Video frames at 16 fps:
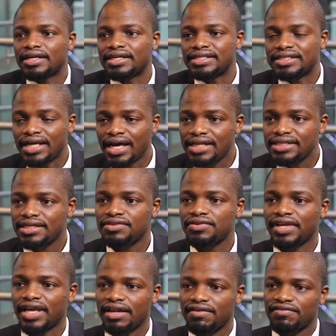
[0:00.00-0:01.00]
The results
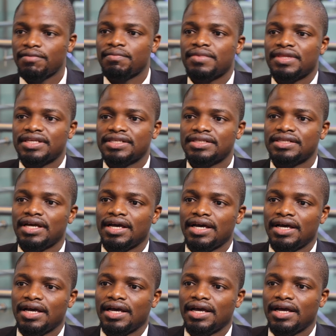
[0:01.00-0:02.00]
that you get from this
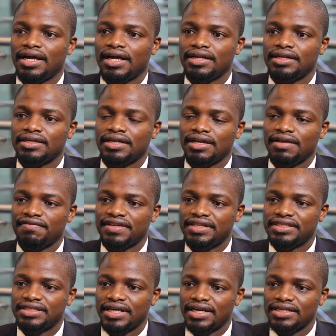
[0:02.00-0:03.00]

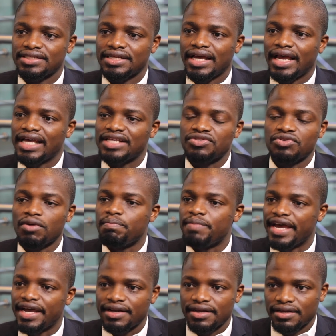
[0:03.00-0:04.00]
benefit test has no
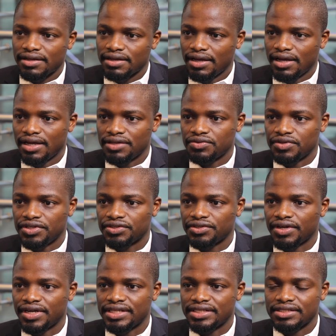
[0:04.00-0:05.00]
bearing to
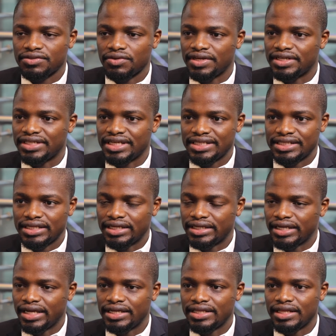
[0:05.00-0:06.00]
insurance. So it just
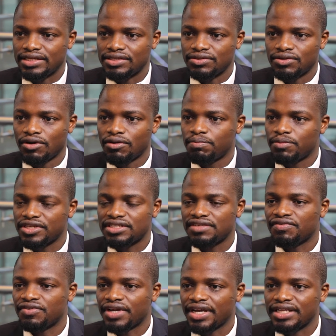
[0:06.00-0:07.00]
really, there's no
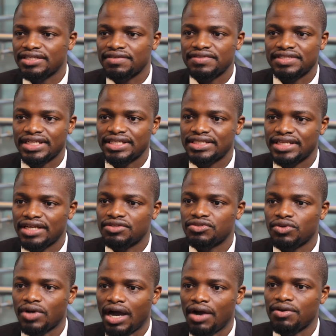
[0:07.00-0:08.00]
positive or negative. It just
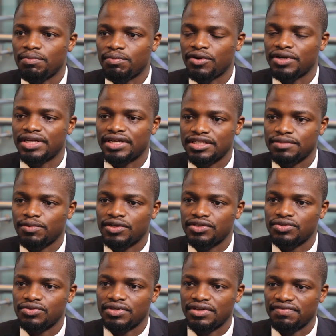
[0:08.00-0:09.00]
tells you how your body
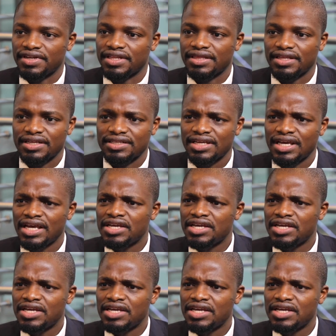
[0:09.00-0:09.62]
responds to different things.